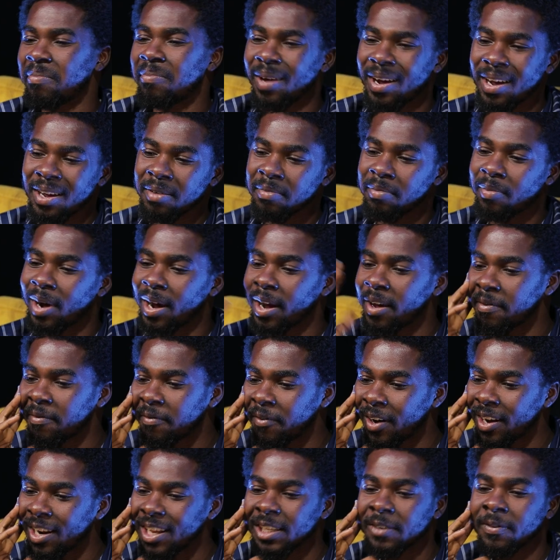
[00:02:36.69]
My
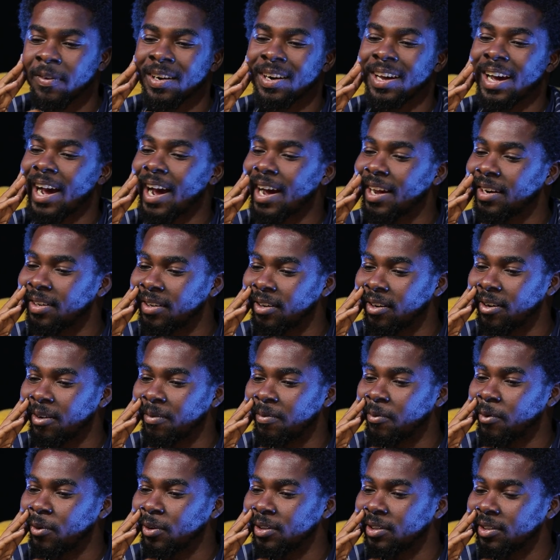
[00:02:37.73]
father's father had
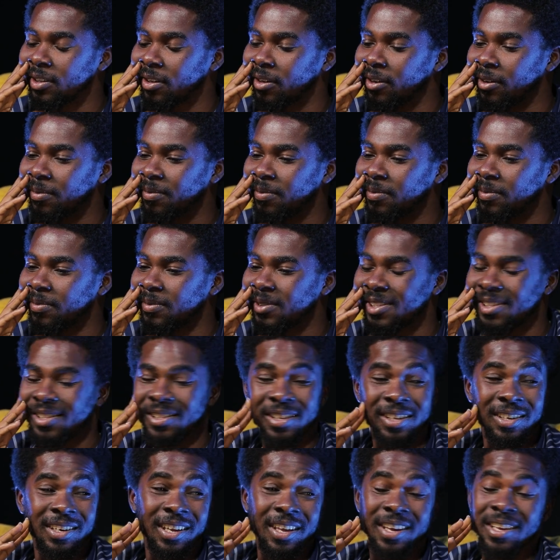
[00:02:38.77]

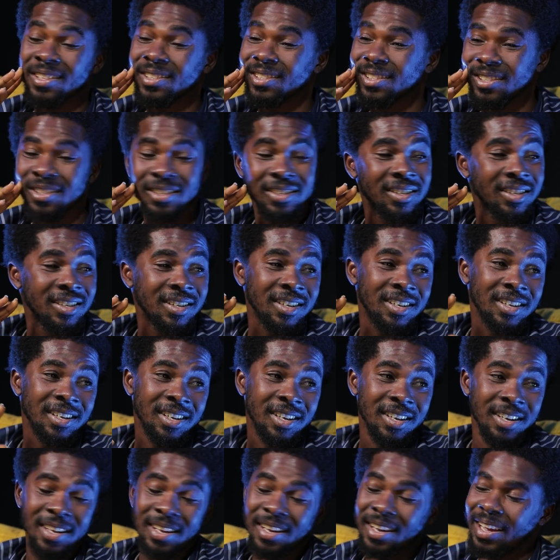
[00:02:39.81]
16 kids.
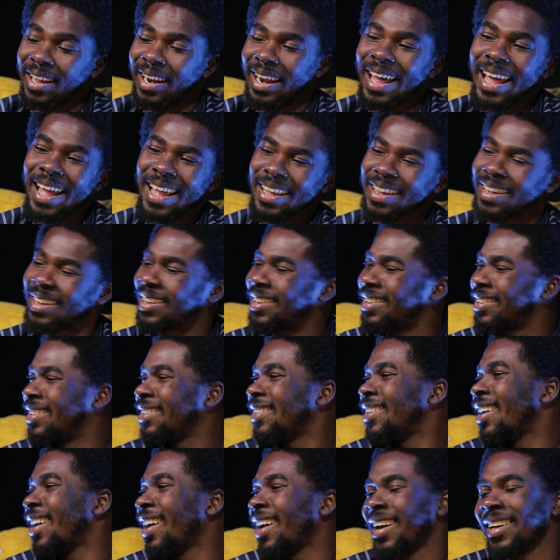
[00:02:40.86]
it's a
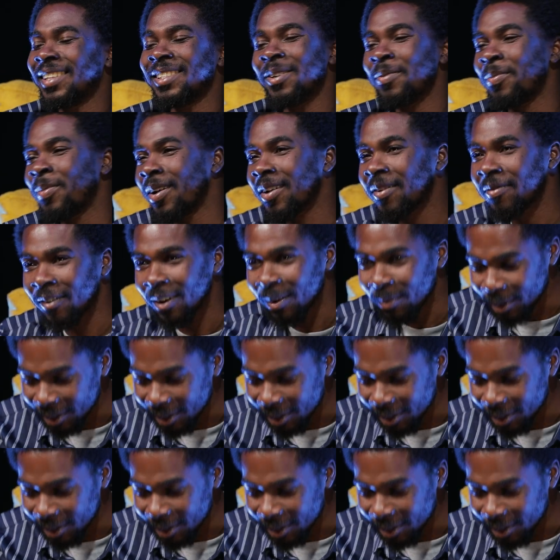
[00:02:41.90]
big problem.